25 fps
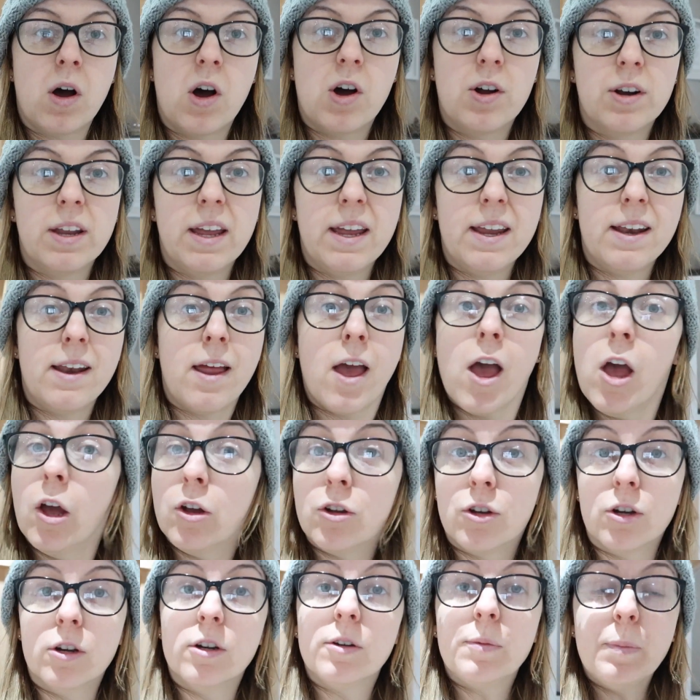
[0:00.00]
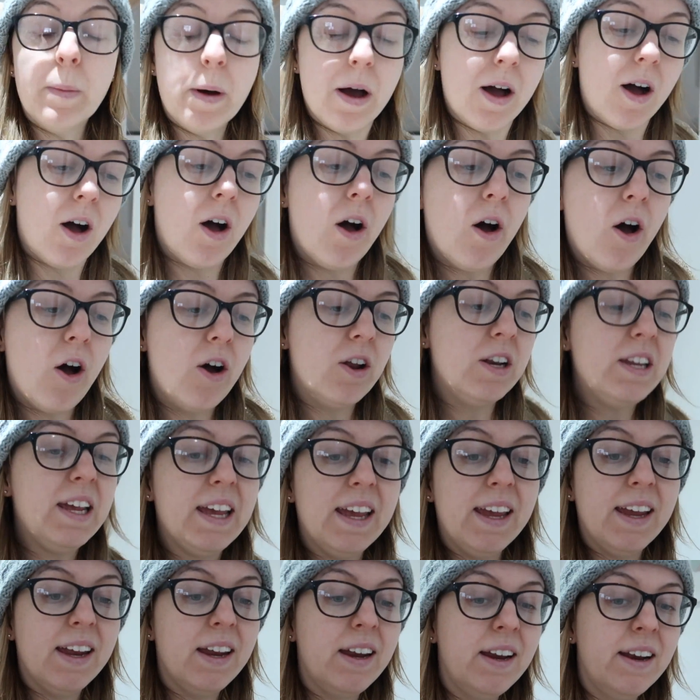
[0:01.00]
morning, good
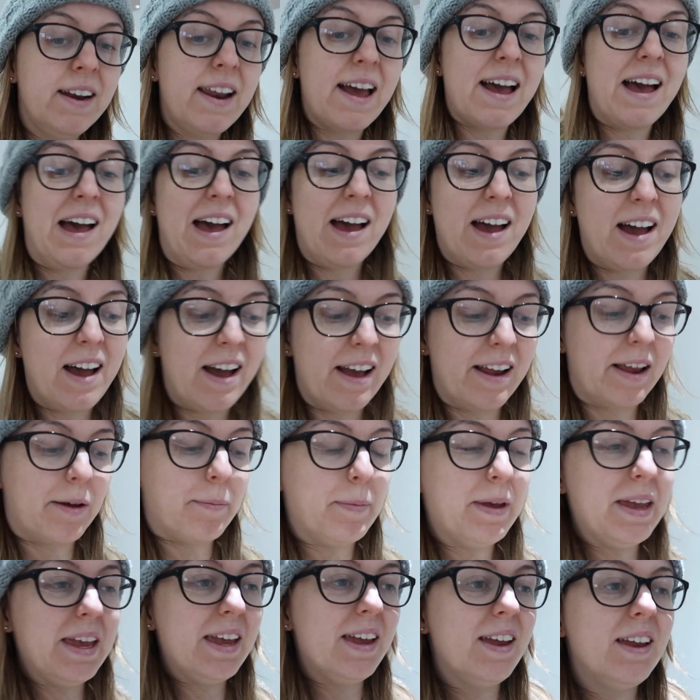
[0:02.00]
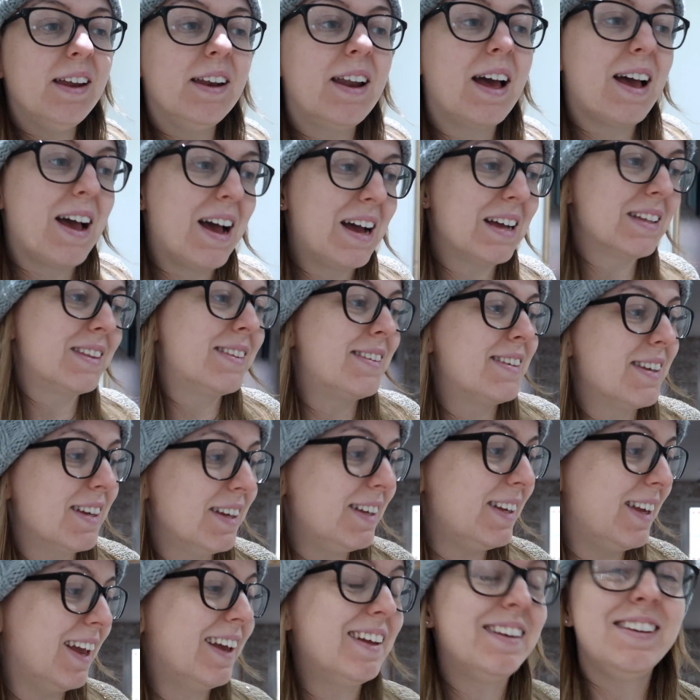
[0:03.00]
morning. I am in a hat
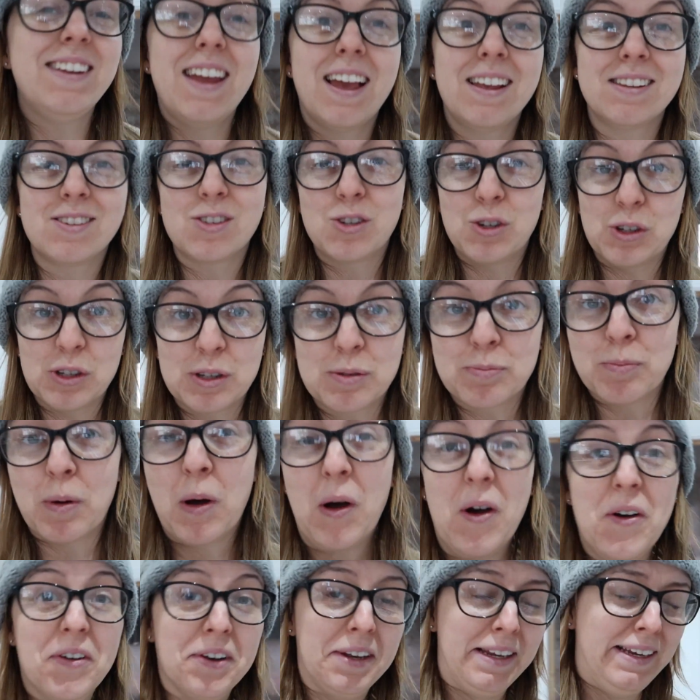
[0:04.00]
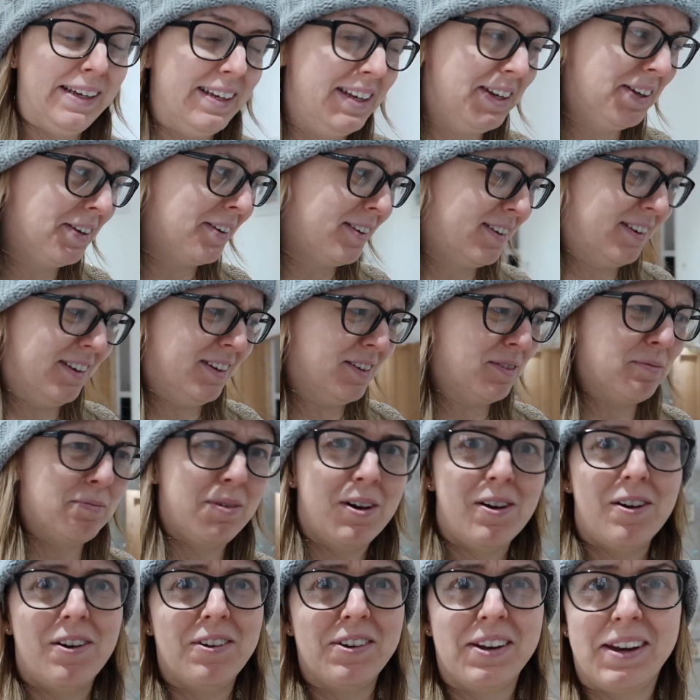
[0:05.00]
again. Yes, good morning, good
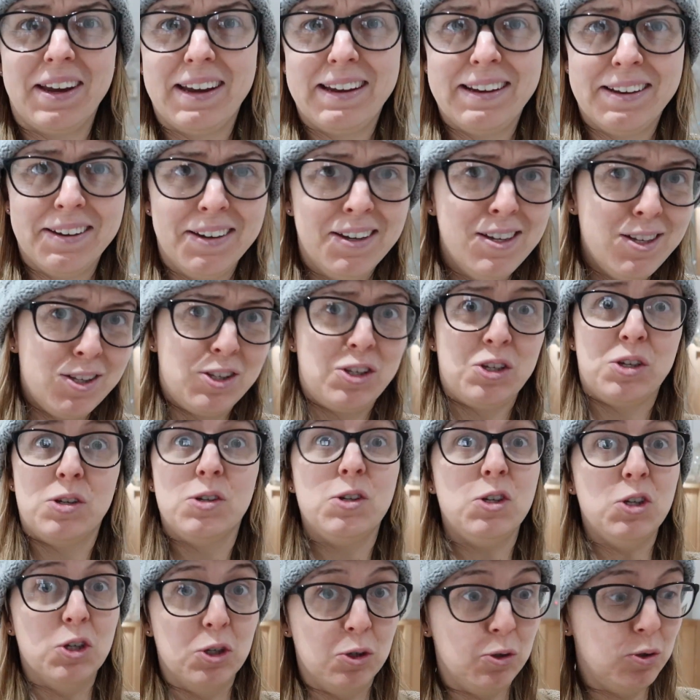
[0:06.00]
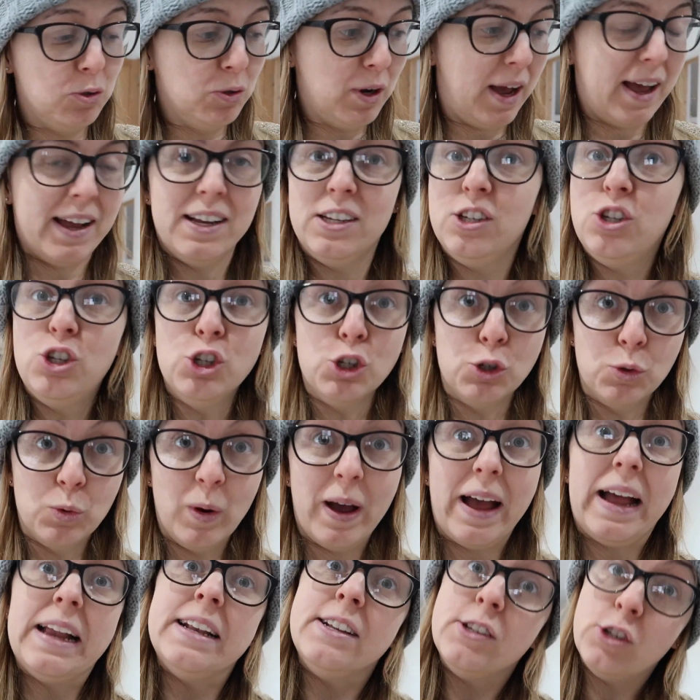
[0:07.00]
morning to you and you
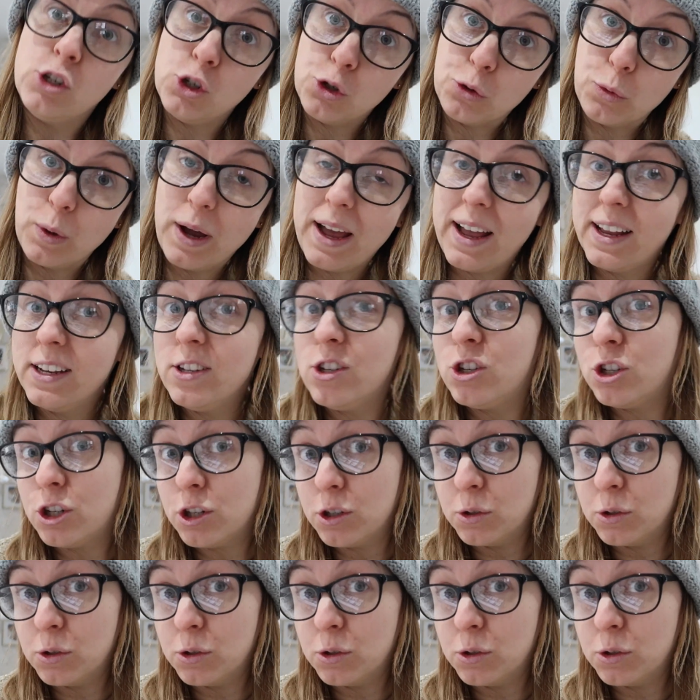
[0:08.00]
and you and